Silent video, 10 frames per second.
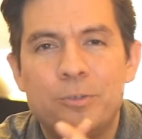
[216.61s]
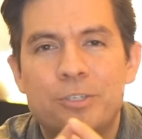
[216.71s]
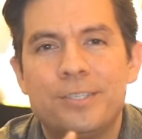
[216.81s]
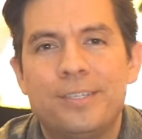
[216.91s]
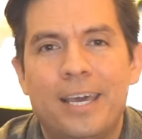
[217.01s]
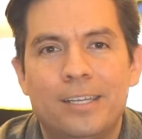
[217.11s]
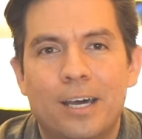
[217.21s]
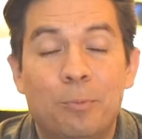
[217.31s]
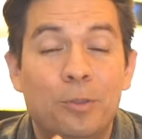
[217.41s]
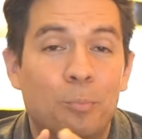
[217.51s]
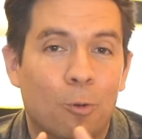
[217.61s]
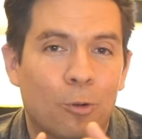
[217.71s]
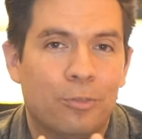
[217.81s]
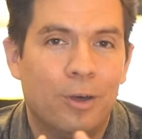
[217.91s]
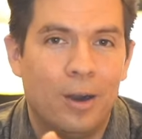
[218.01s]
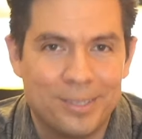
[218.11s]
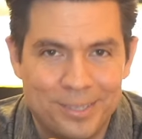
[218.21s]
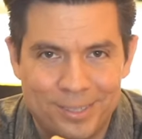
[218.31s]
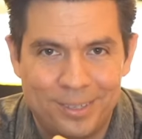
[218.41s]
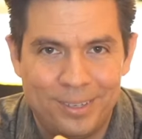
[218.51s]
just end up with more
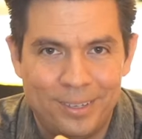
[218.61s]
thoughts.